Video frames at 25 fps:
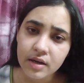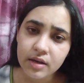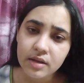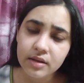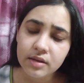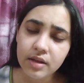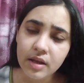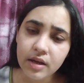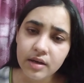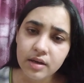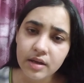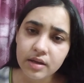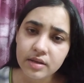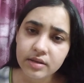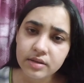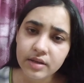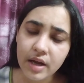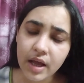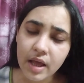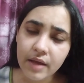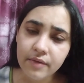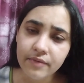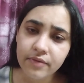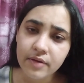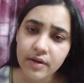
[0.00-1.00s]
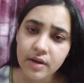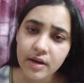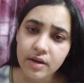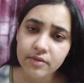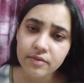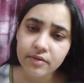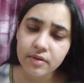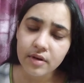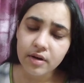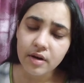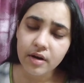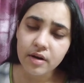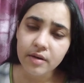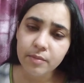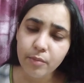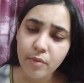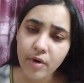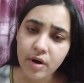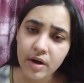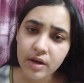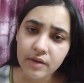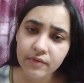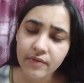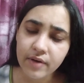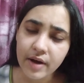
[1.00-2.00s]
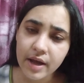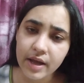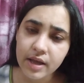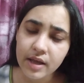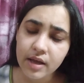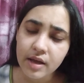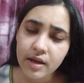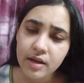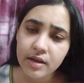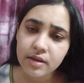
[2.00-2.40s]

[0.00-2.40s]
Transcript: they describe or modify,